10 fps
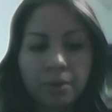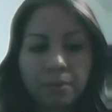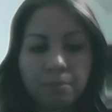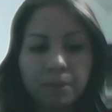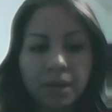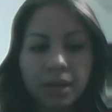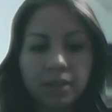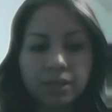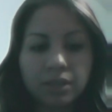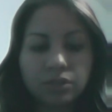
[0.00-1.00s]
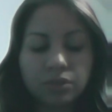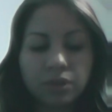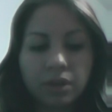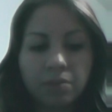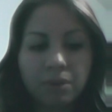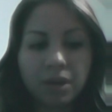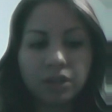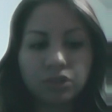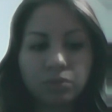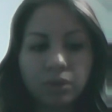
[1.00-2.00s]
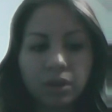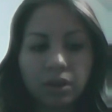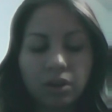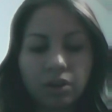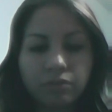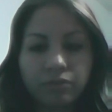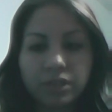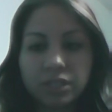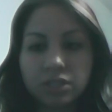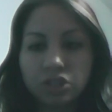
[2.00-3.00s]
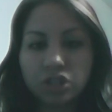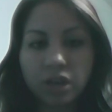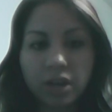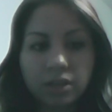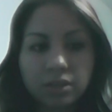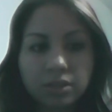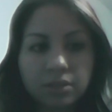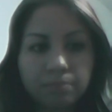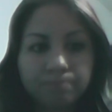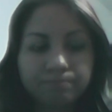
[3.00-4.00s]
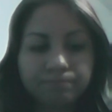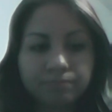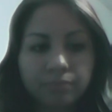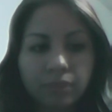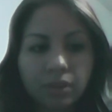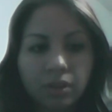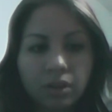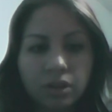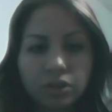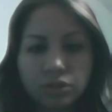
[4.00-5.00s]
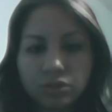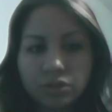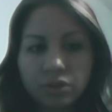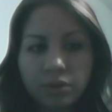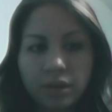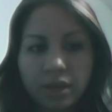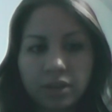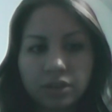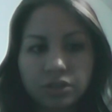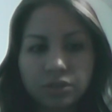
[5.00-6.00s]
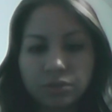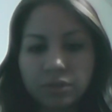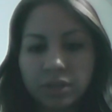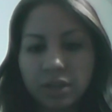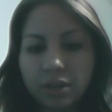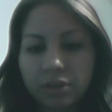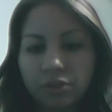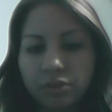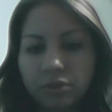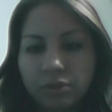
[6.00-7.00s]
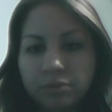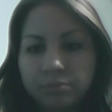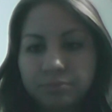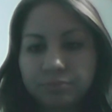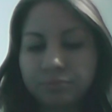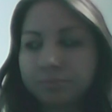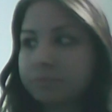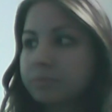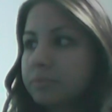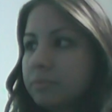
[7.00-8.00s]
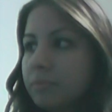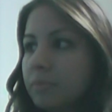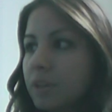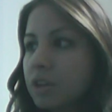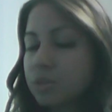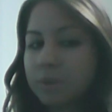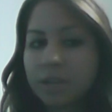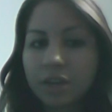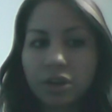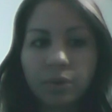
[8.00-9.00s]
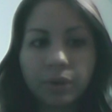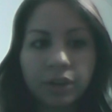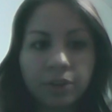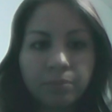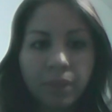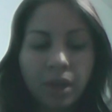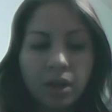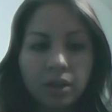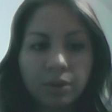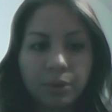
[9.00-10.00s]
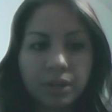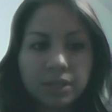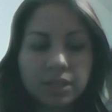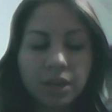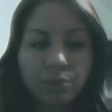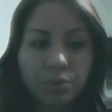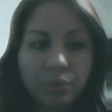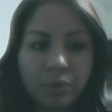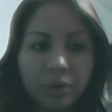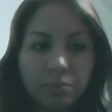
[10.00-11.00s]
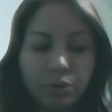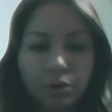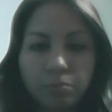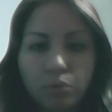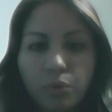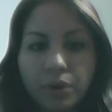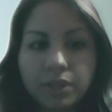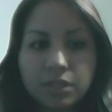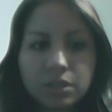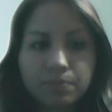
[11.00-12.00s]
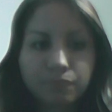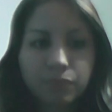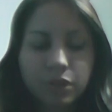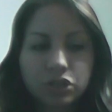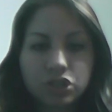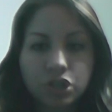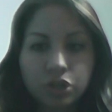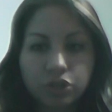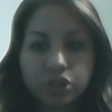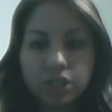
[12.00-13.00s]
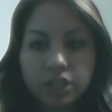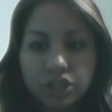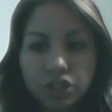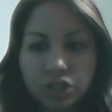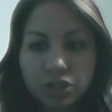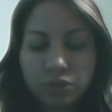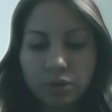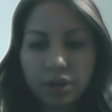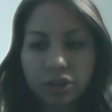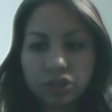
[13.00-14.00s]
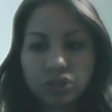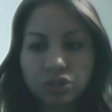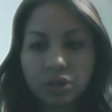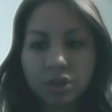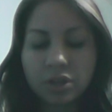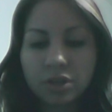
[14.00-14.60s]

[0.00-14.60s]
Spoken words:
But they also get a -1 on all frenzy checks. So let's go ahead and do the gangrel so we can get going here. Now we gotta decide where we want to put our points. So she gets 2 extra.